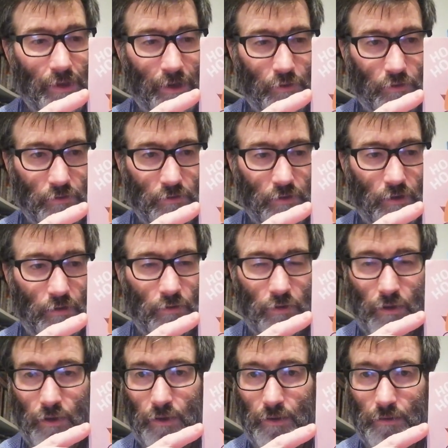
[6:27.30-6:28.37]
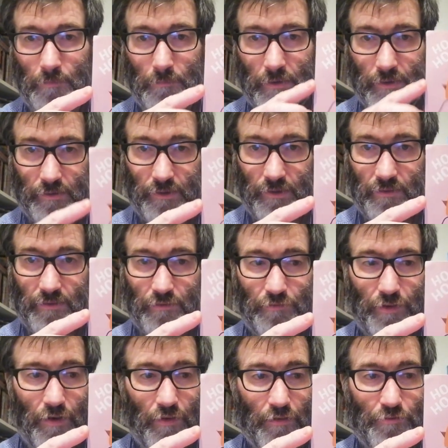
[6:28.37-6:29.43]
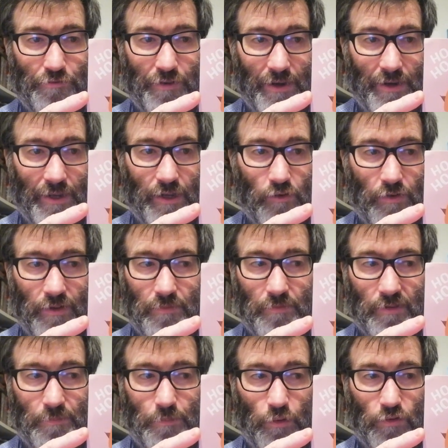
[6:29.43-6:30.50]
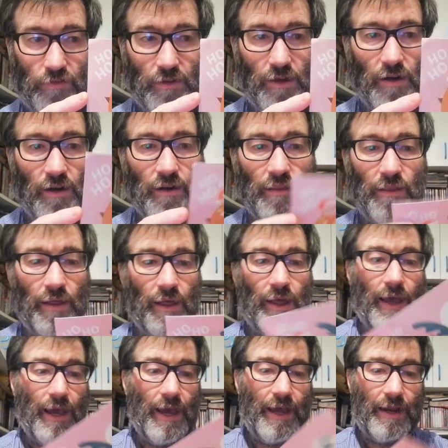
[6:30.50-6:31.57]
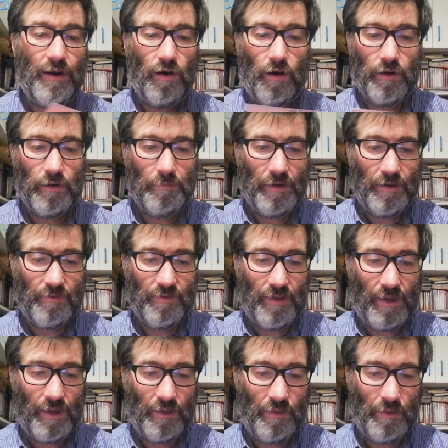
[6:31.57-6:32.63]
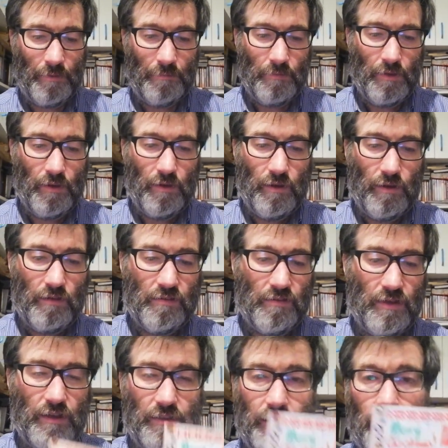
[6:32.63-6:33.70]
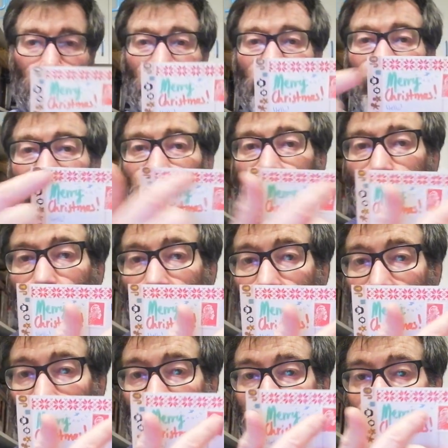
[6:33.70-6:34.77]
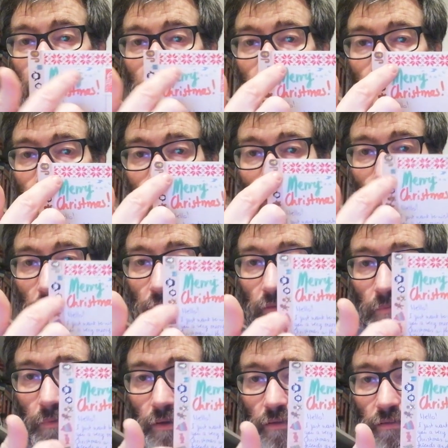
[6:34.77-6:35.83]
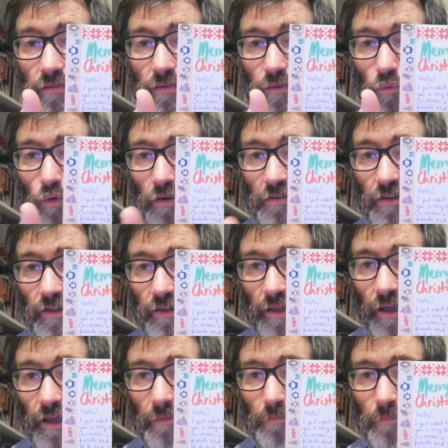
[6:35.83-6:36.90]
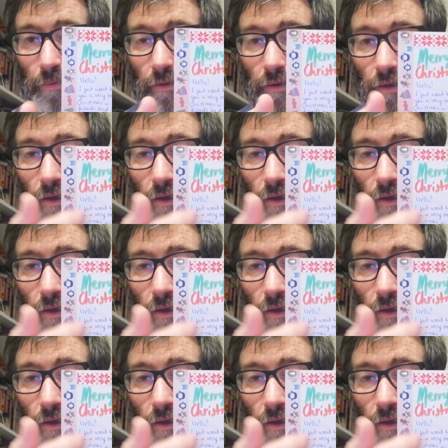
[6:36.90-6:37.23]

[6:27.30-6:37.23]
I don't know, but it's a very funny Christmas postcard. And on the back side, she decorated with some Christmas washi tape